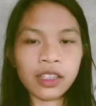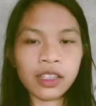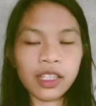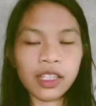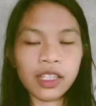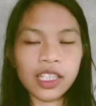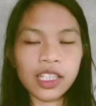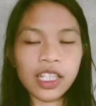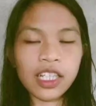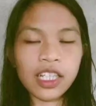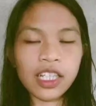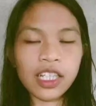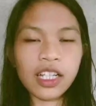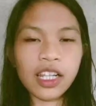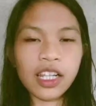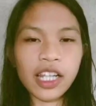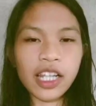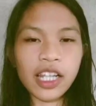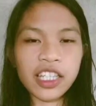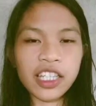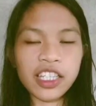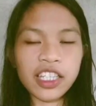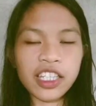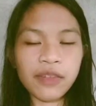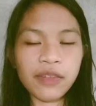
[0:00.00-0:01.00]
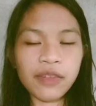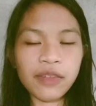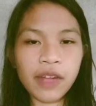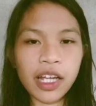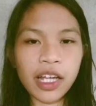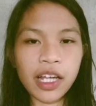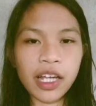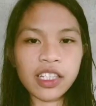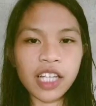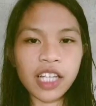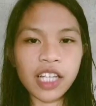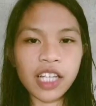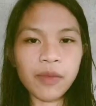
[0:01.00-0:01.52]
The single lens
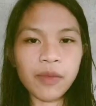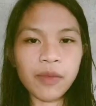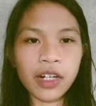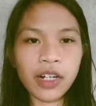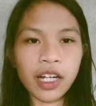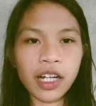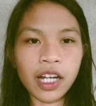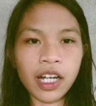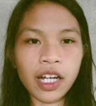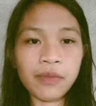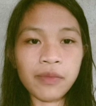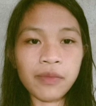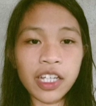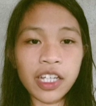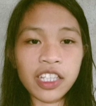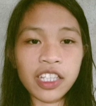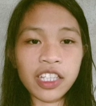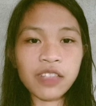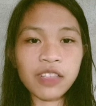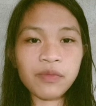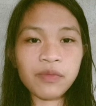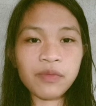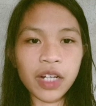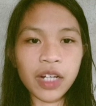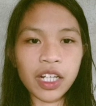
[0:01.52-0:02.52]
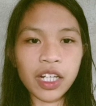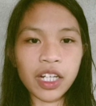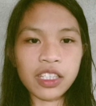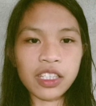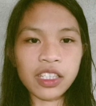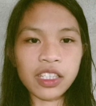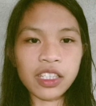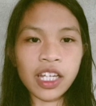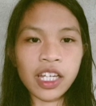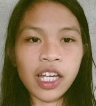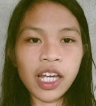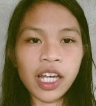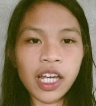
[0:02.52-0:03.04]
reflex camera have 18 parts
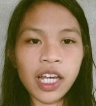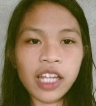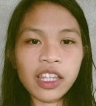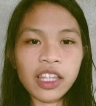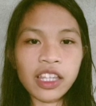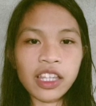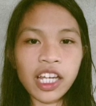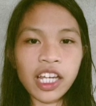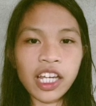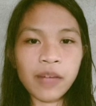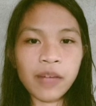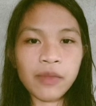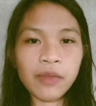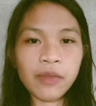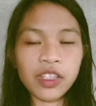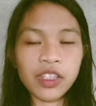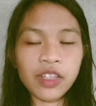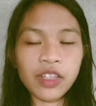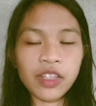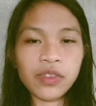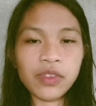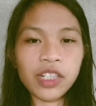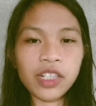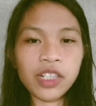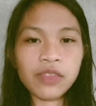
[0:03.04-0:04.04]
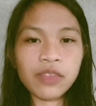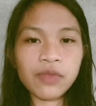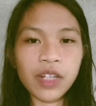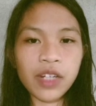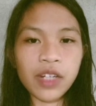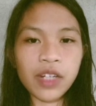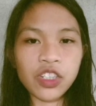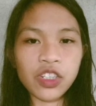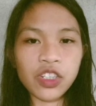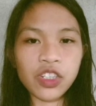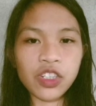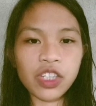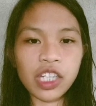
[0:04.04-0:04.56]
and they have a different
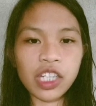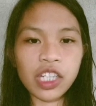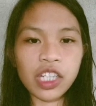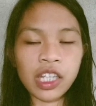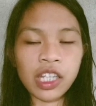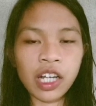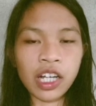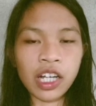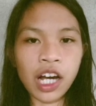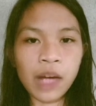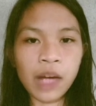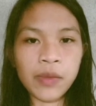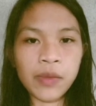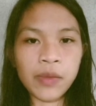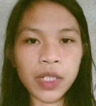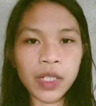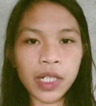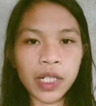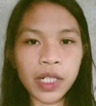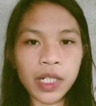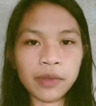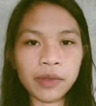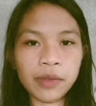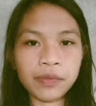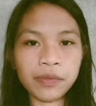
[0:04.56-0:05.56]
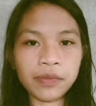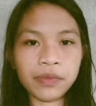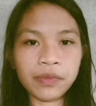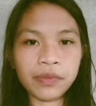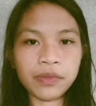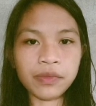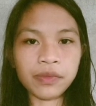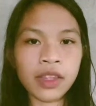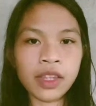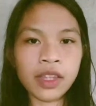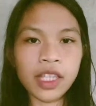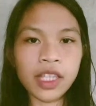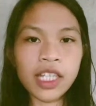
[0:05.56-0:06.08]
function in the camera.
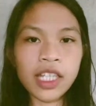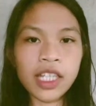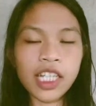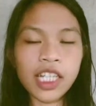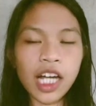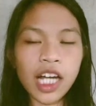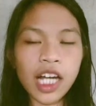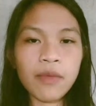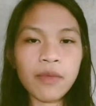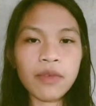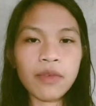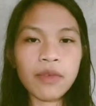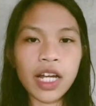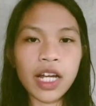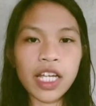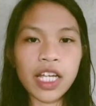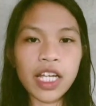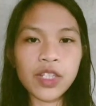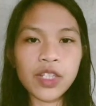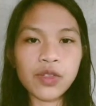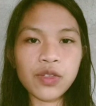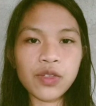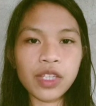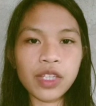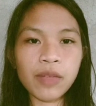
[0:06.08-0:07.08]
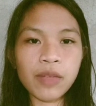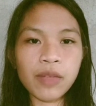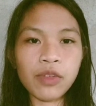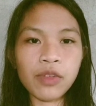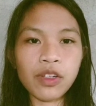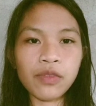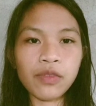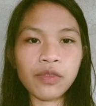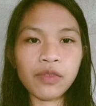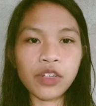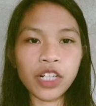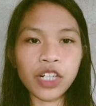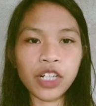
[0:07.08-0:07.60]
This camera is
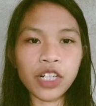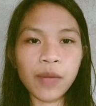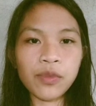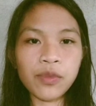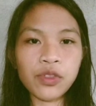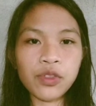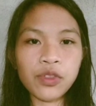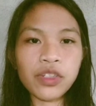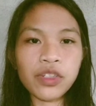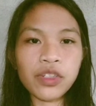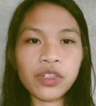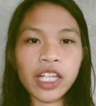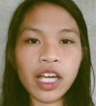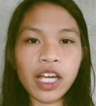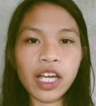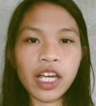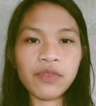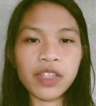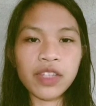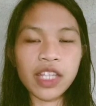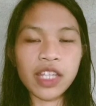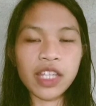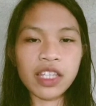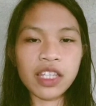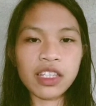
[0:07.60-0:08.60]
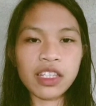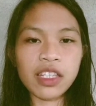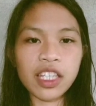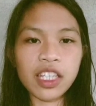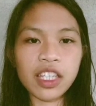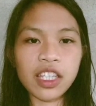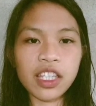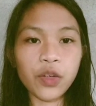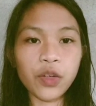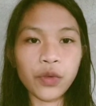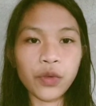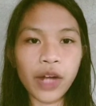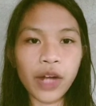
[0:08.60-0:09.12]
suitable for capturing evidence
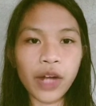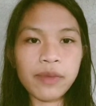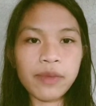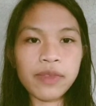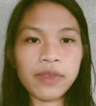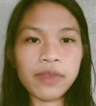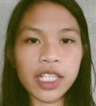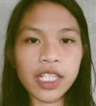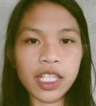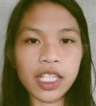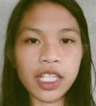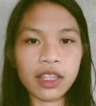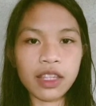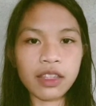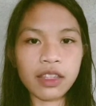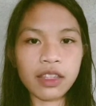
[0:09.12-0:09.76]
in the crime scene.